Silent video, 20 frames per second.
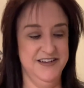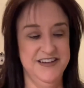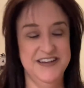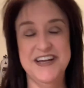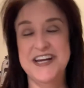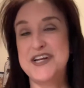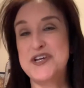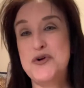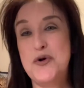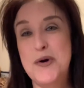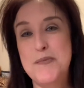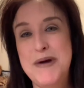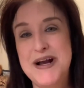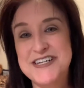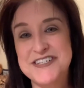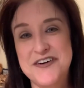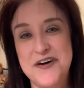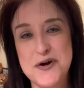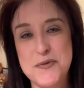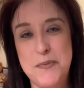Ignore my
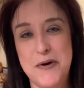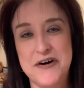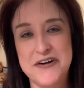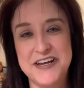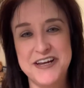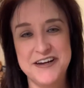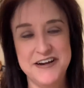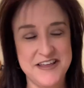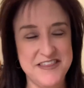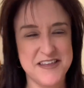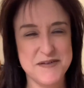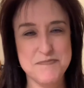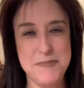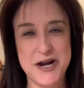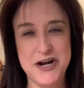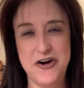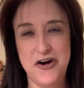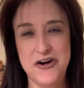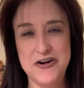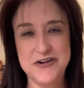dog barking. I think my
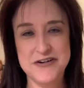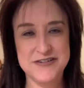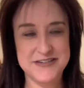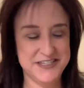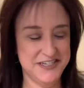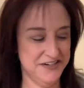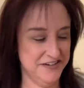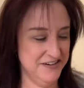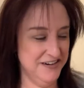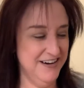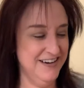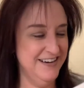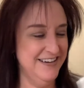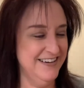gardener's here.